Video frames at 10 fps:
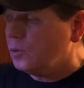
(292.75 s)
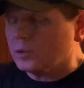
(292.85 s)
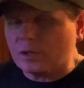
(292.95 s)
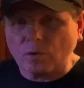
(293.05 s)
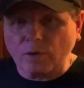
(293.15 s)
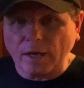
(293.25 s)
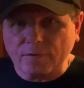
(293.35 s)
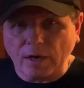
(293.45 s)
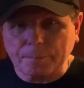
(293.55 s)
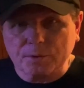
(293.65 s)
which I don't have
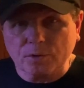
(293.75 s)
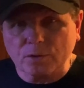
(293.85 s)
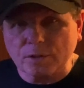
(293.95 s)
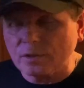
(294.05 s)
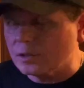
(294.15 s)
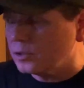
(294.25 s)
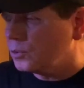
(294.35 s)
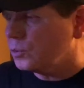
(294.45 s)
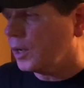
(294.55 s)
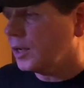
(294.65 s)
an opportunity to
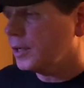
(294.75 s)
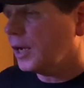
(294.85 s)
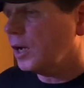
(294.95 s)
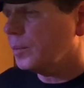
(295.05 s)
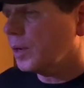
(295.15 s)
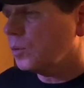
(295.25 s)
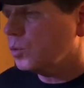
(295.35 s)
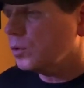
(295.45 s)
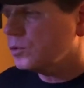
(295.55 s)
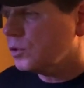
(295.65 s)
do right now, but I
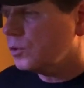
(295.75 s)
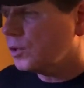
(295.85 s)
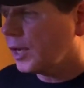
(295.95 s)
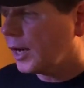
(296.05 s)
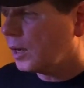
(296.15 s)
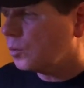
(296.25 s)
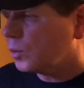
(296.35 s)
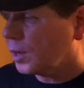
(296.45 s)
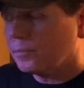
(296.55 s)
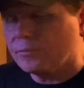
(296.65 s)
will do that
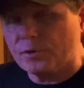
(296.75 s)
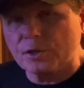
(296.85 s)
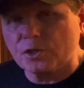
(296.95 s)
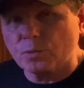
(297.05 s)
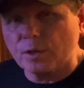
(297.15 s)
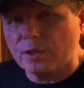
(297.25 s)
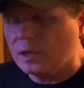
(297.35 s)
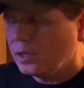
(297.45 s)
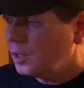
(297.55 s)
when I'm finished with it,